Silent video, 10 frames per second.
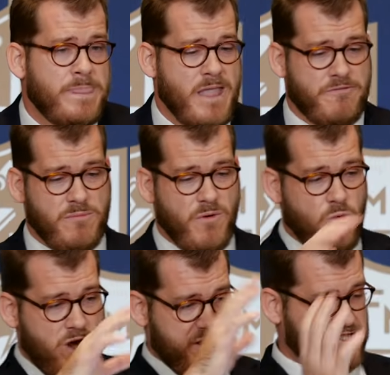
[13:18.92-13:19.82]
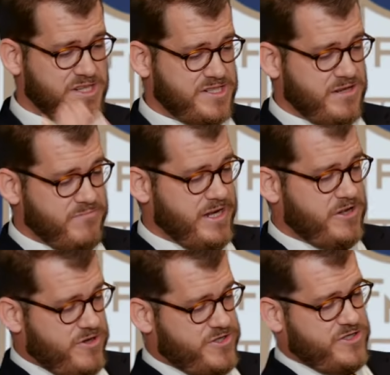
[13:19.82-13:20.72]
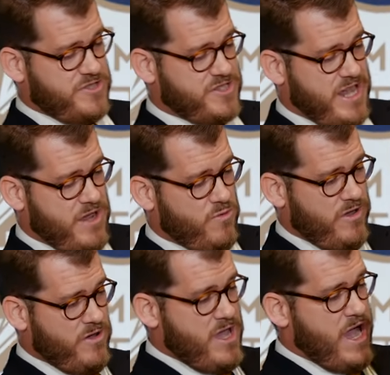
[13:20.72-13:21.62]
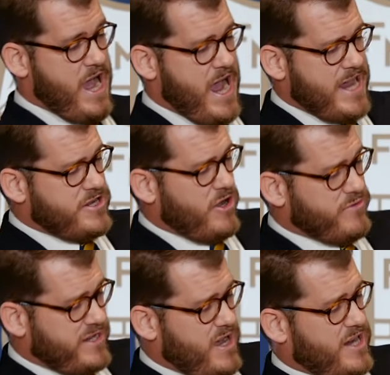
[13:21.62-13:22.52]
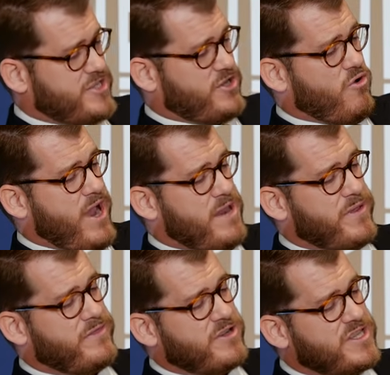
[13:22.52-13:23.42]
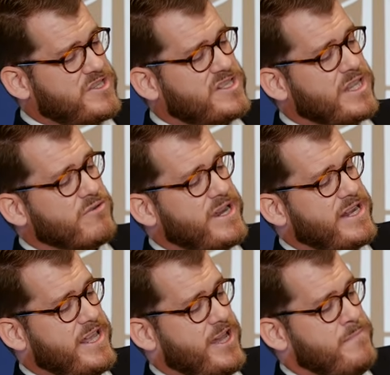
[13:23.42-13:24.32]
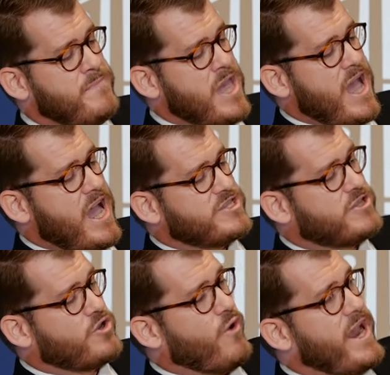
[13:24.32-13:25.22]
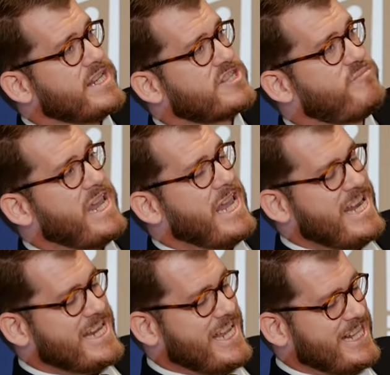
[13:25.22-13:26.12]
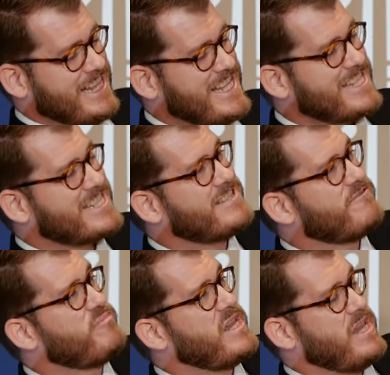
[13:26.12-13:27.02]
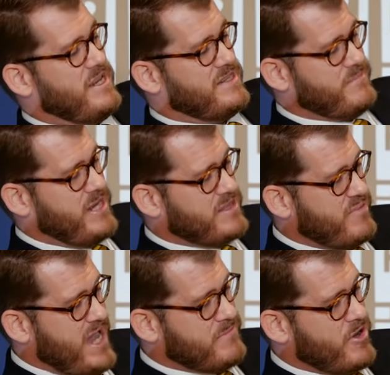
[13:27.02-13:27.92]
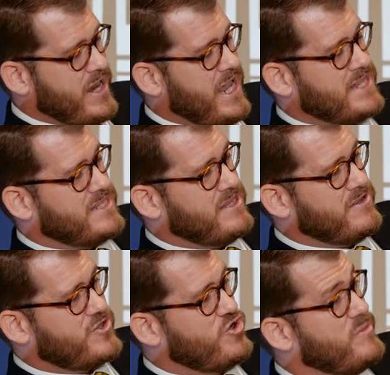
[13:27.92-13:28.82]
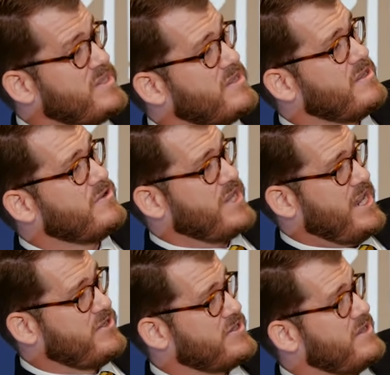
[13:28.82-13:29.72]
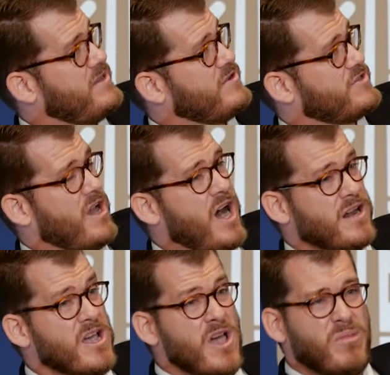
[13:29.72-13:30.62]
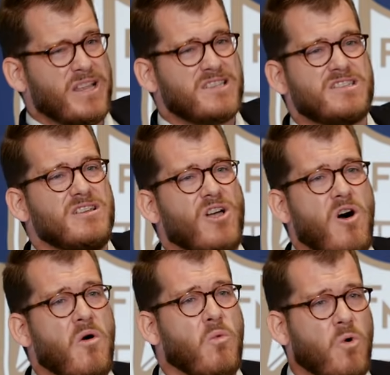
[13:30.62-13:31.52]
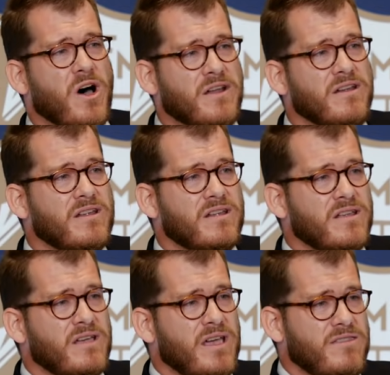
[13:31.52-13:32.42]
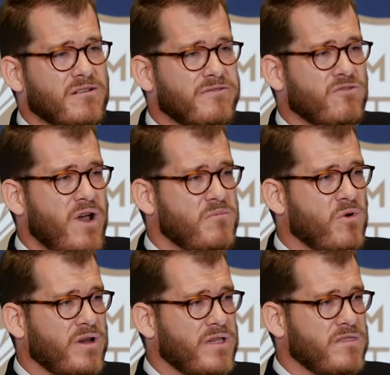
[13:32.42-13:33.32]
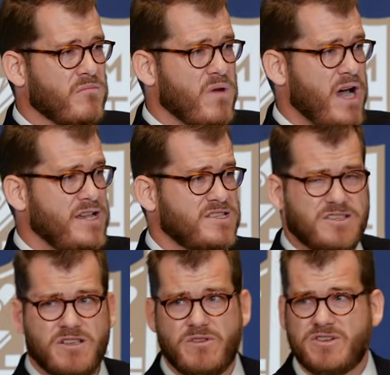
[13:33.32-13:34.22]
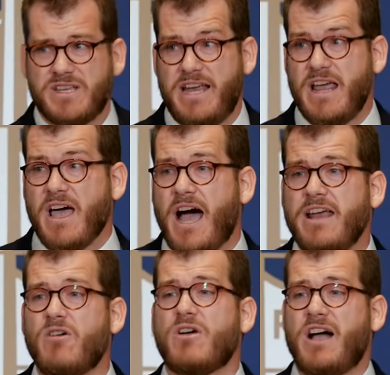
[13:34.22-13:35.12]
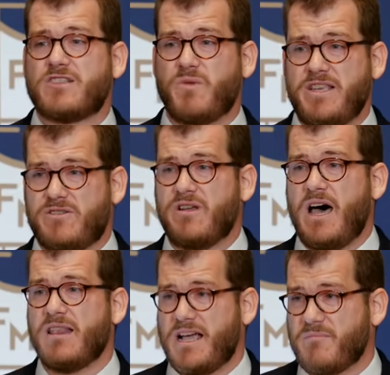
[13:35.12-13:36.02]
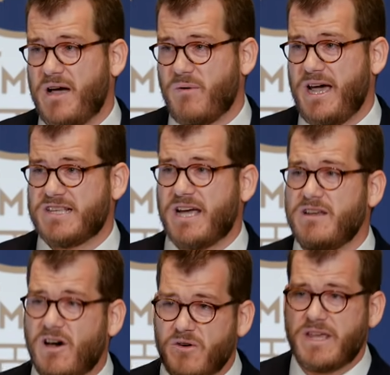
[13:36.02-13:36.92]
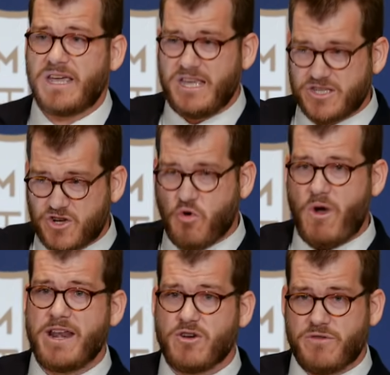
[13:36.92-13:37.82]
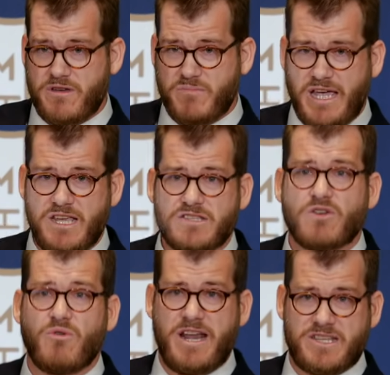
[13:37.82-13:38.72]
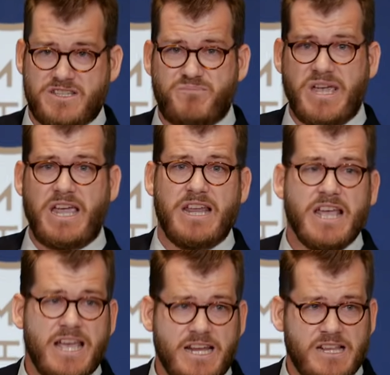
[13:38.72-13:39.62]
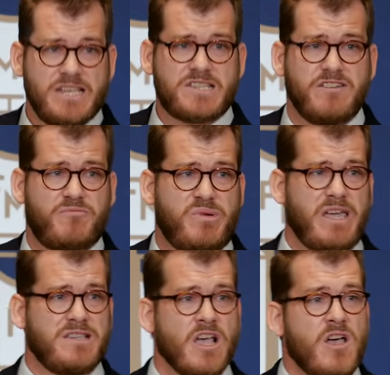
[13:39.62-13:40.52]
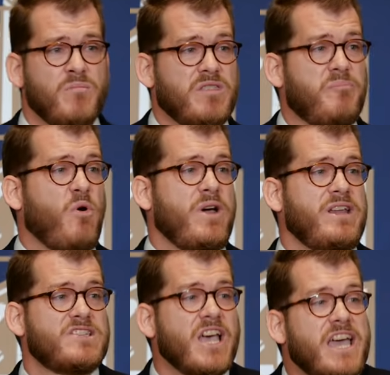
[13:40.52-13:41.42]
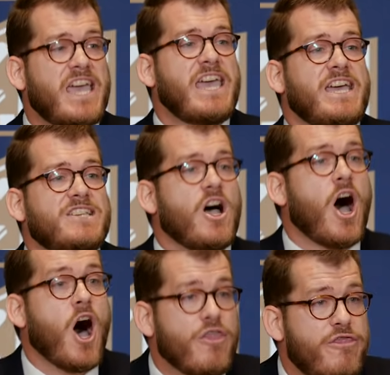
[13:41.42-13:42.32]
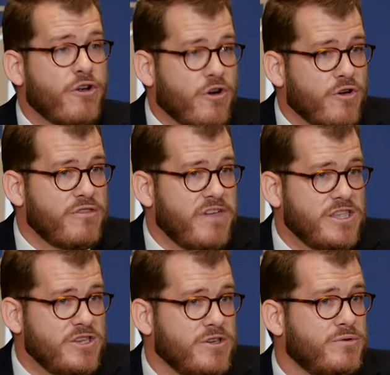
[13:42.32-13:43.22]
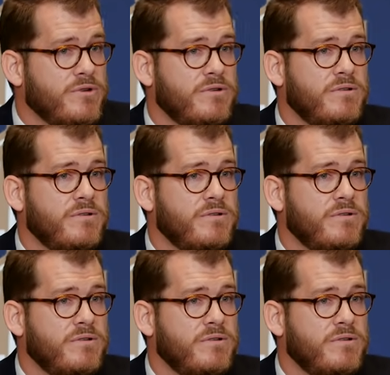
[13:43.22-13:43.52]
Now, from a oneist system, many Christians say, well, I know that God is great, but they're considering him as the greatest being in a list of beings. I mean, at the bottom are ants, and then there's humans, and then there's angels, and then there's God, but it's still all one in their framework, in their minds. And so they're saying, I know God's ways are not like my ways. I know that he is greater than me. He's the greatest being in a list of beings. But the point is, he is other than you.